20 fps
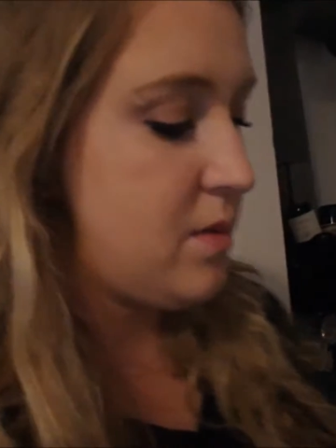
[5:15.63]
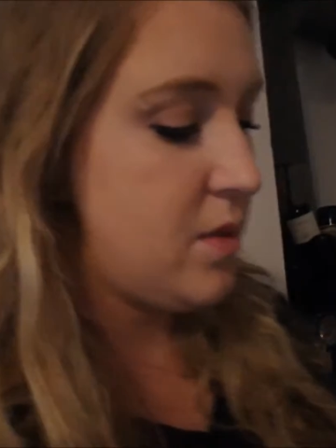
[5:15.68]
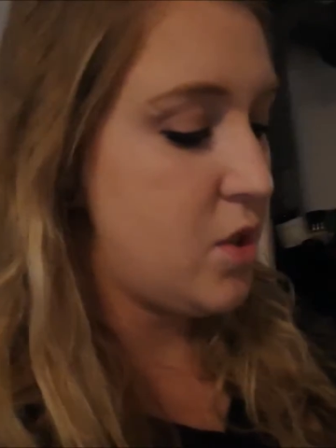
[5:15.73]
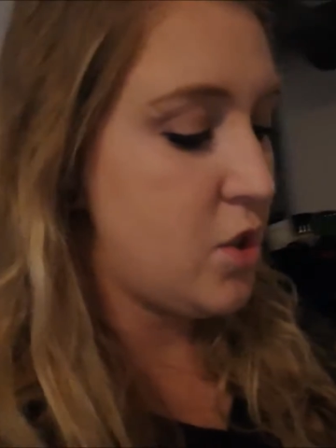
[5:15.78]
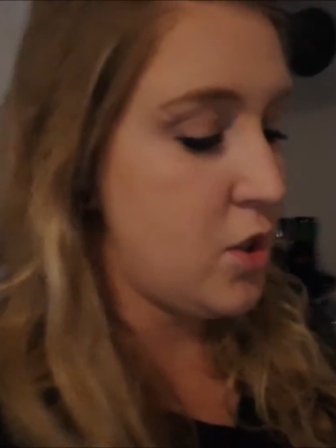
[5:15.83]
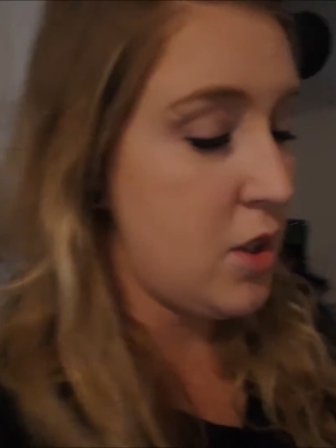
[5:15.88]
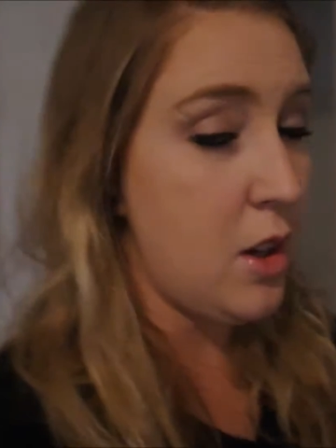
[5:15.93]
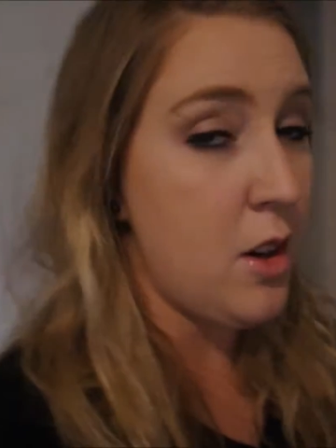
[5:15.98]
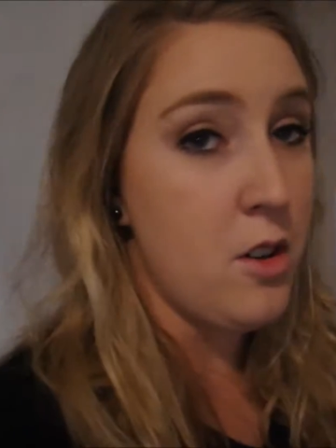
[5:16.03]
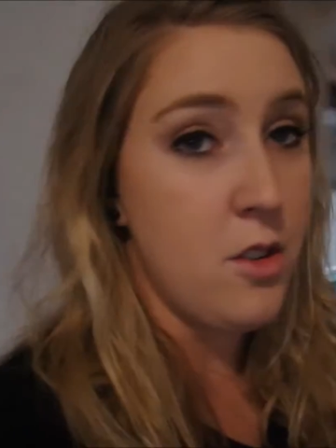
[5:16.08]

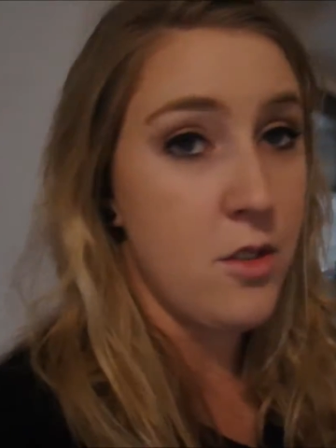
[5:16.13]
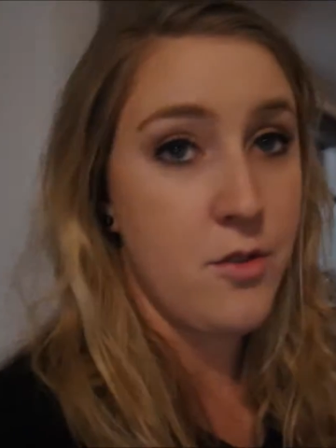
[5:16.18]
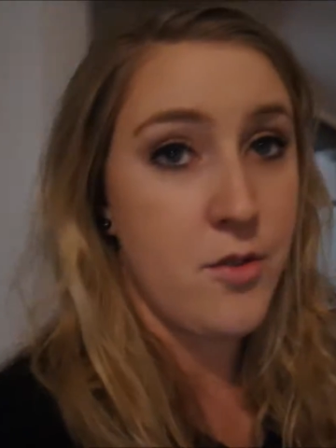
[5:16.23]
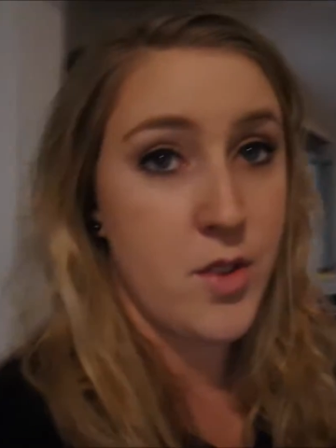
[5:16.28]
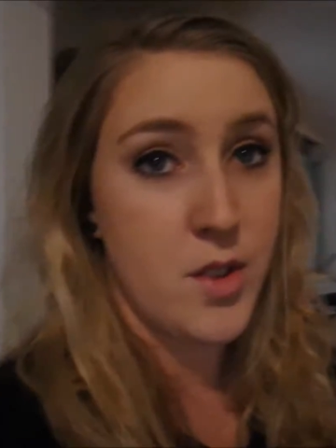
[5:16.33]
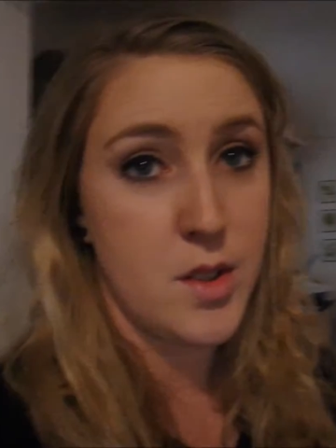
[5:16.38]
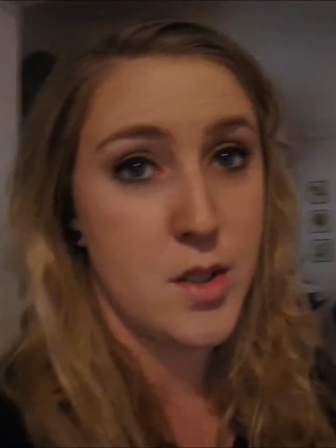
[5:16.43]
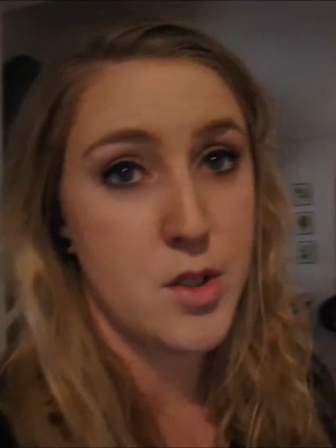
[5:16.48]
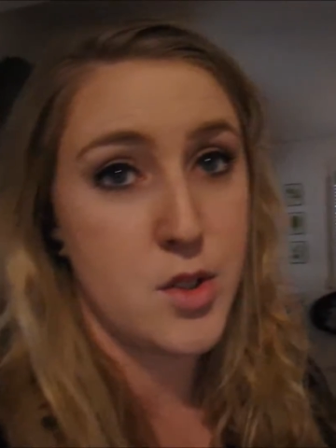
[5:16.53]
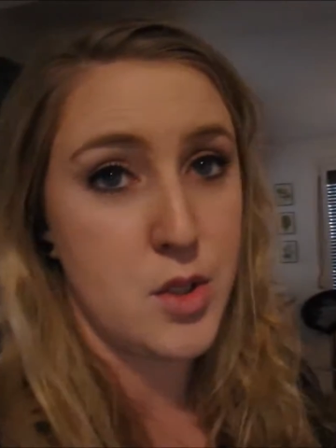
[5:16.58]
shelf
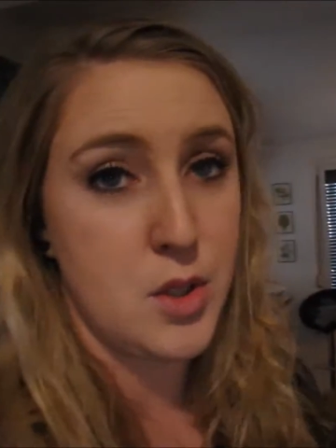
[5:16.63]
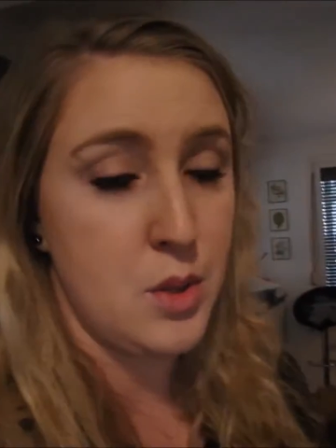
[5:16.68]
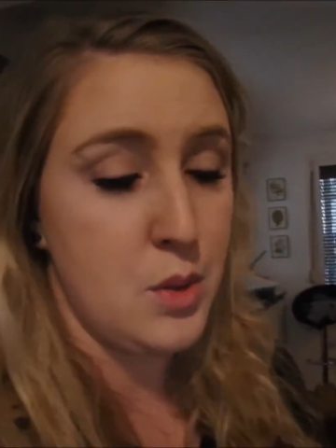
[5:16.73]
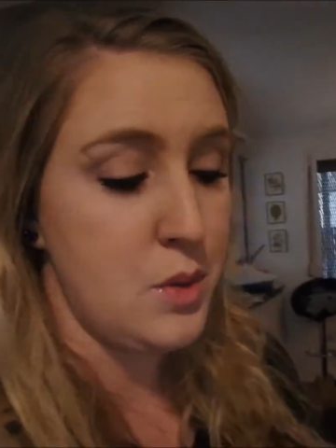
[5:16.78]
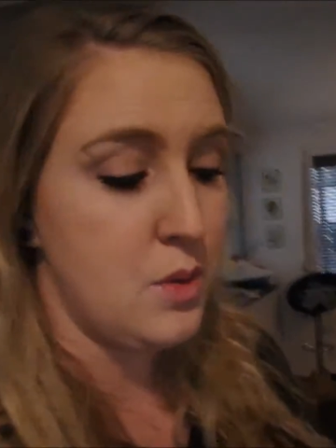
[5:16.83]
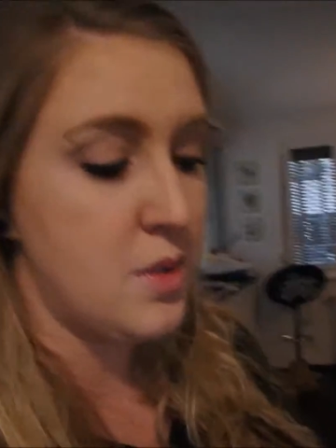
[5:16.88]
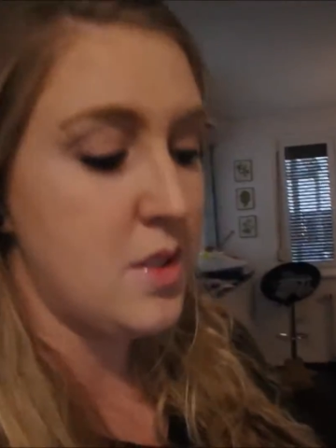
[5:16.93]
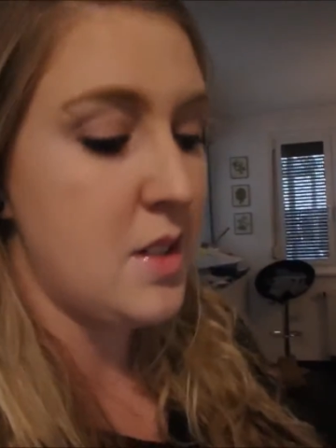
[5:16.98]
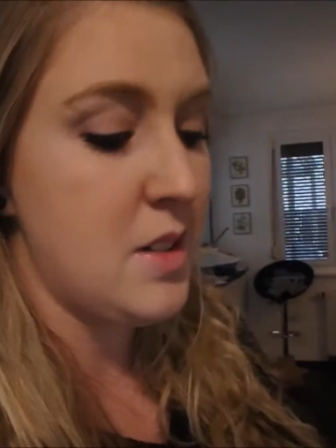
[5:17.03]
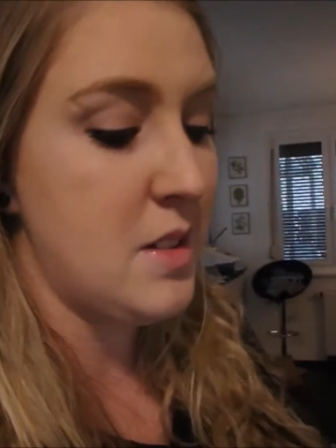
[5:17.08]
for the
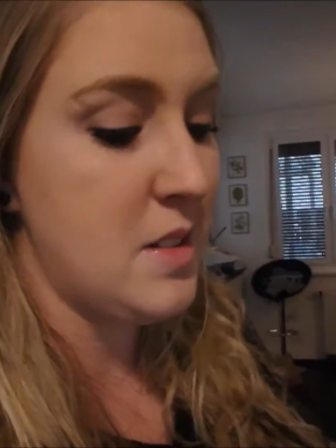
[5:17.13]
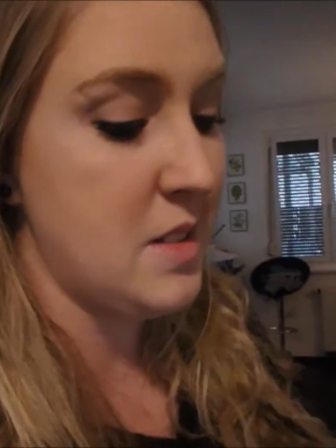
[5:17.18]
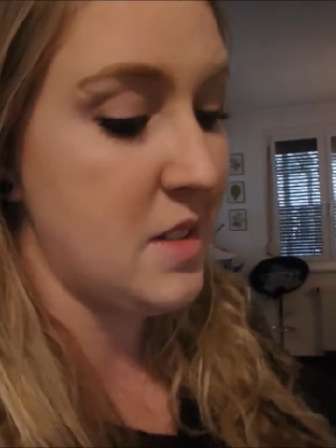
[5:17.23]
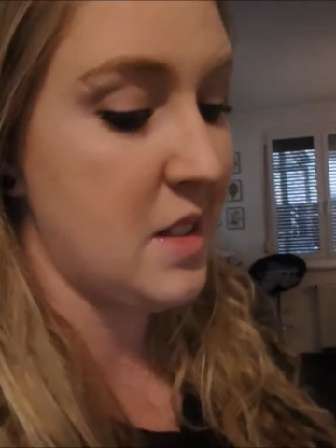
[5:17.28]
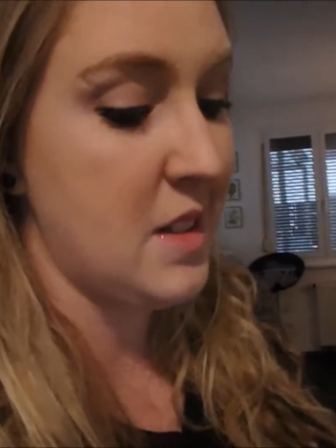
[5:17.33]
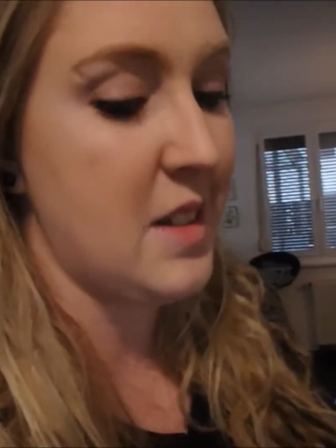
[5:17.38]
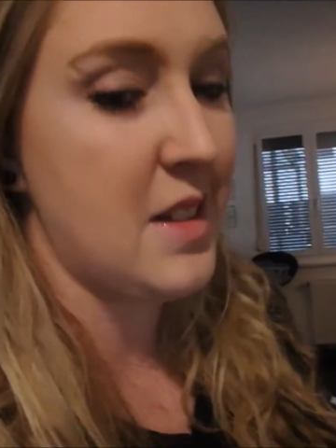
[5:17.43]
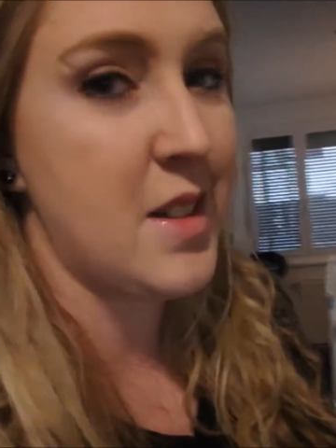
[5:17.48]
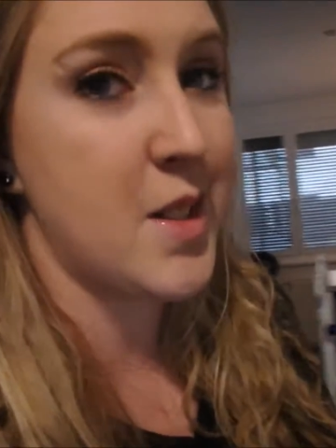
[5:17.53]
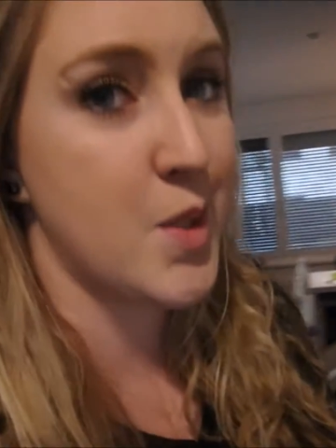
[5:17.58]
shoes is
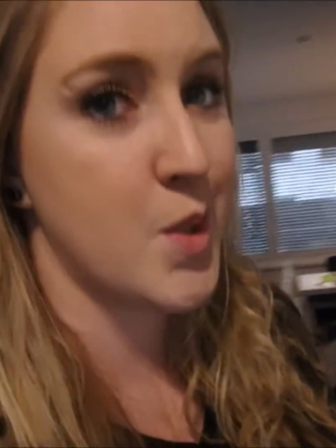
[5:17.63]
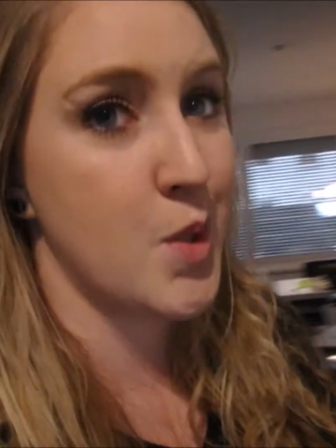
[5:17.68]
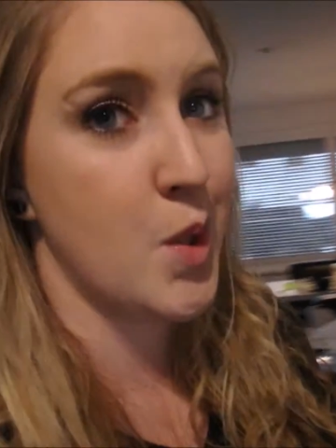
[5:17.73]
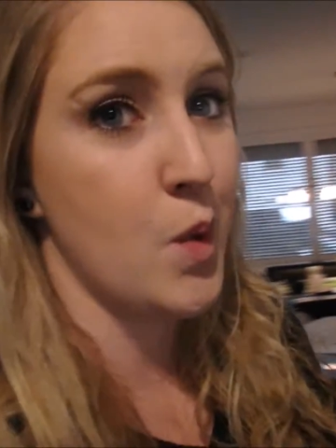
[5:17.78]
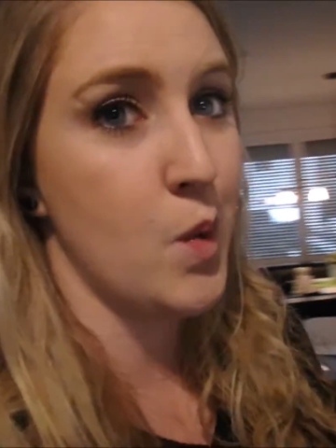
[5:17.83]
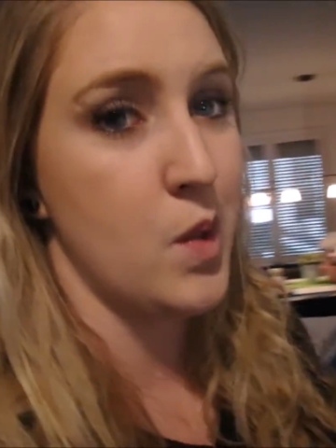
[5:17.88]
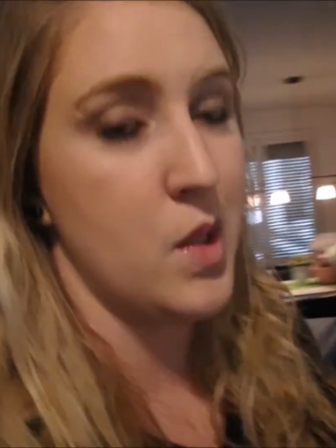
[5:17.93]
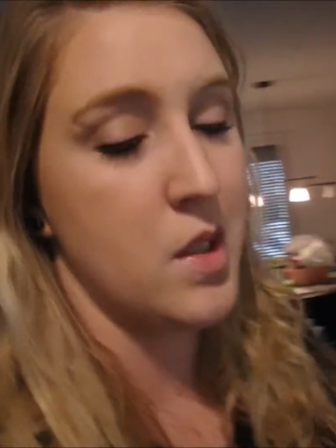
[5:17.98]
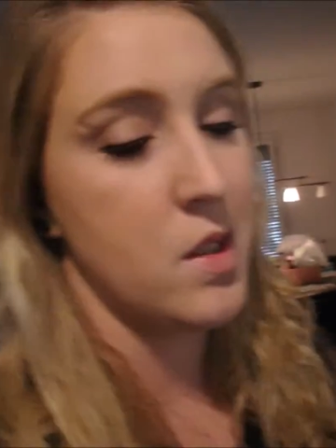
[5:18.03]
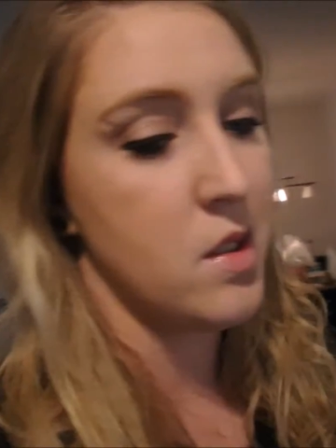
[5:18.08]
like
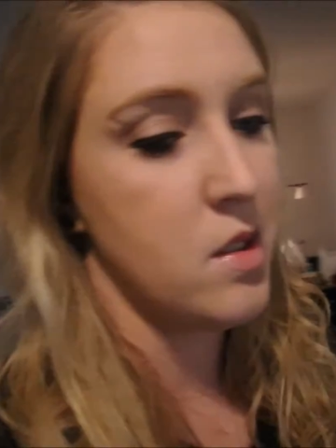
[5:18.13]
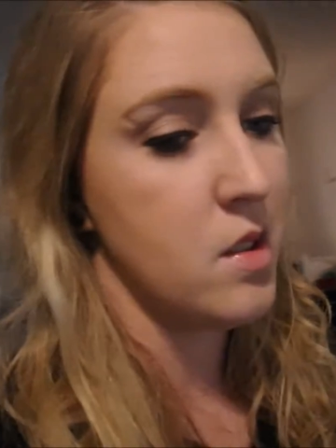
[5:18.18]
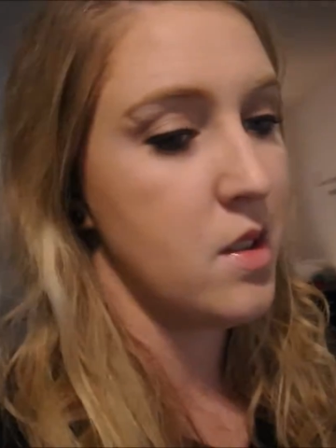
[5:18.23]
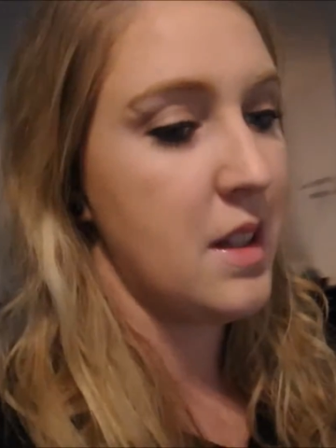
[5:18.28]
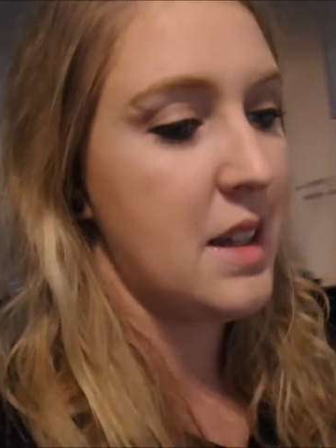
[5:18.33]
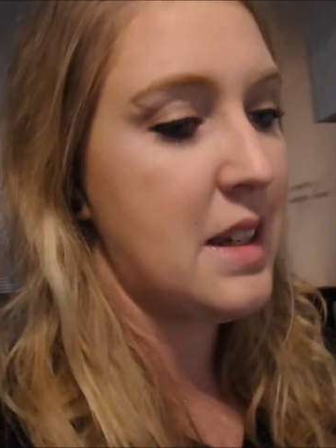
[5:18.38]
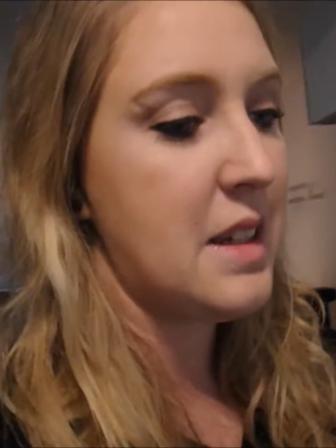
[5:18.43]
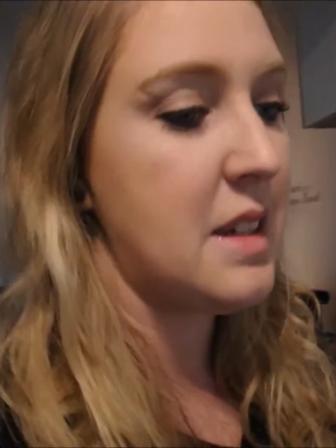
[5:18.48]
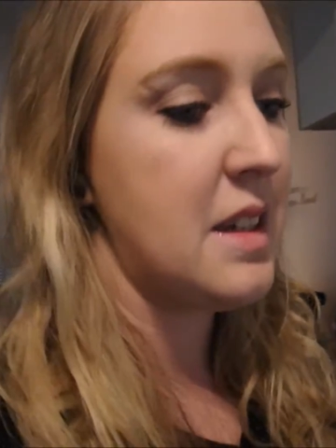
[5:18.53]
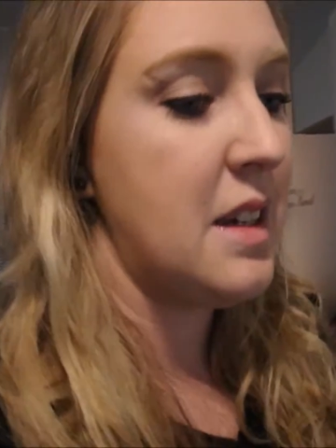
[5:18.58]
so little
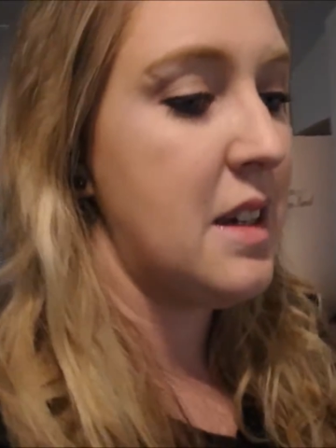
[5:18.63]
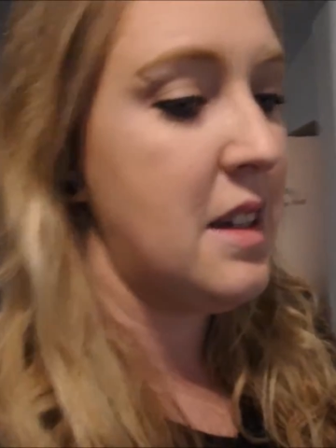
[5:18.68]
like